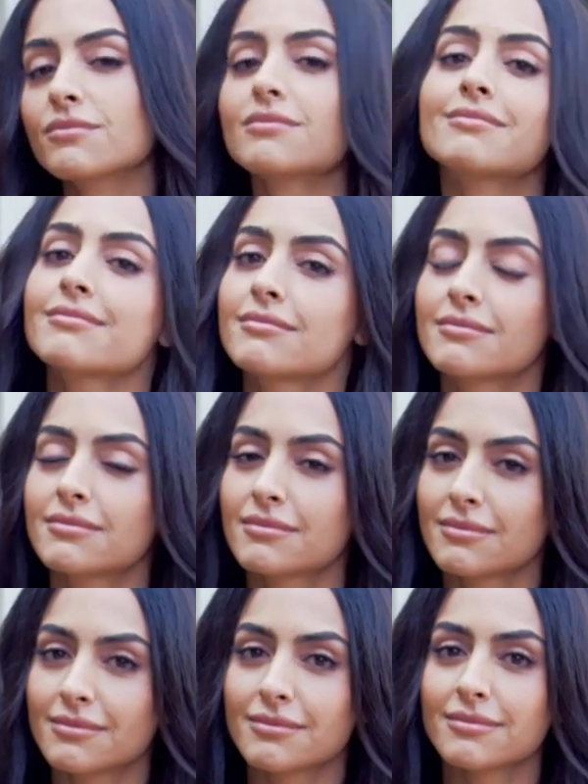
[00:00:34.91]

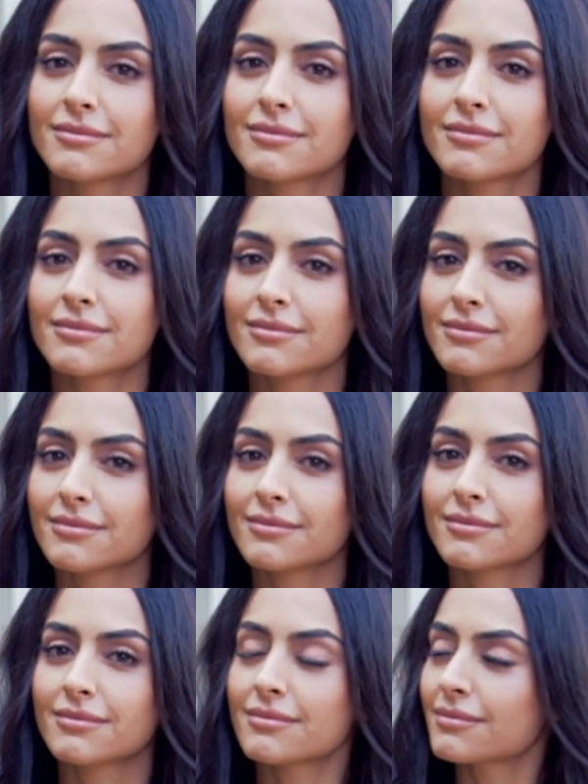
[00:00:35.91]

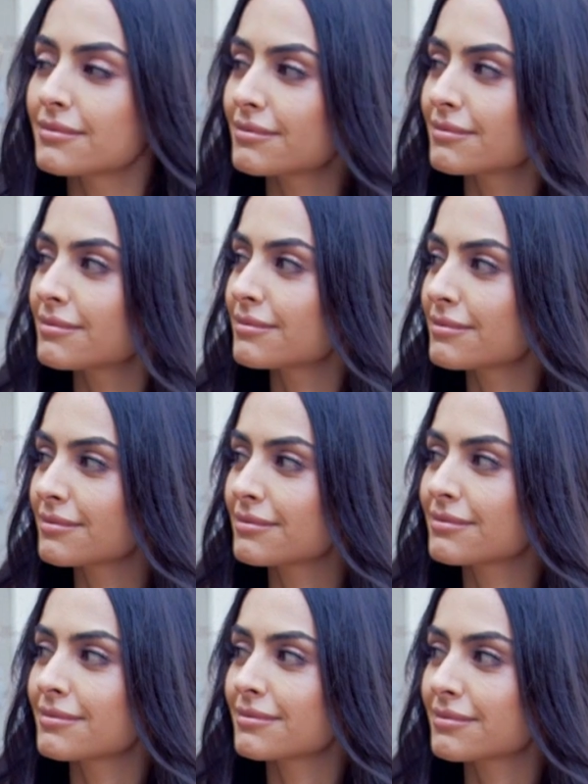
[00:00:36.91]

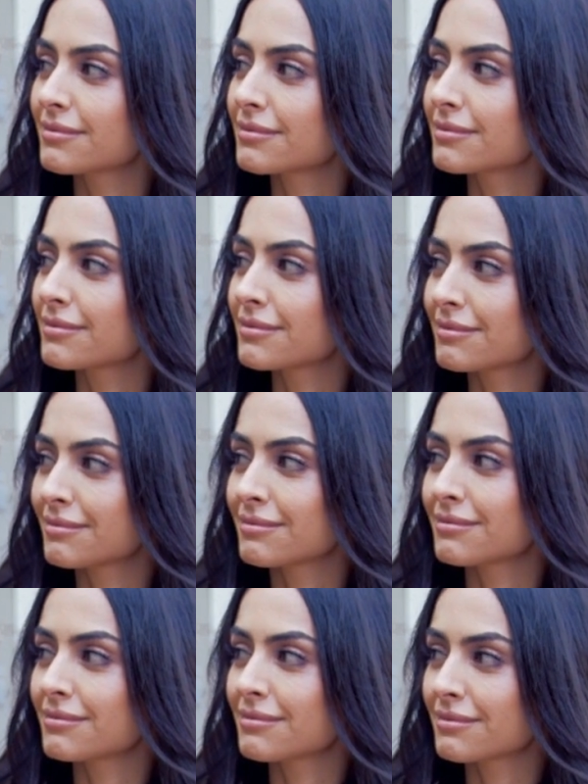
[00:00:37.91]

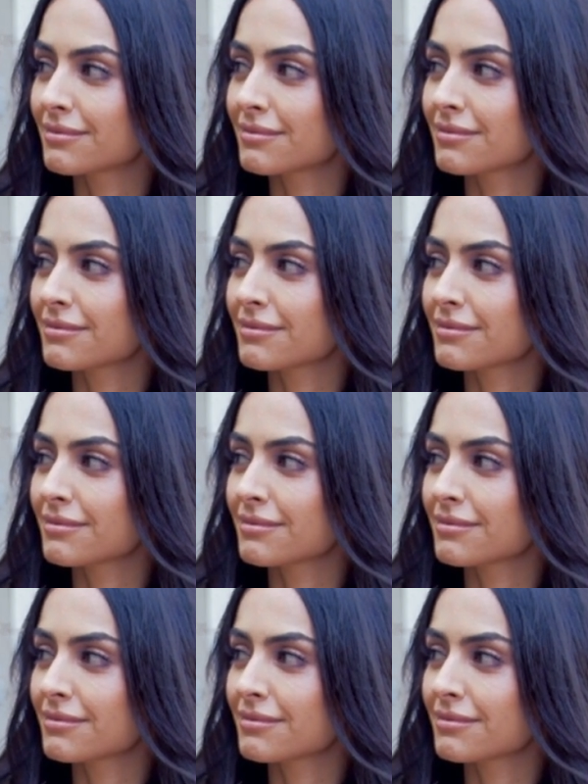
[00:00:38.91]
This person isn't speaking.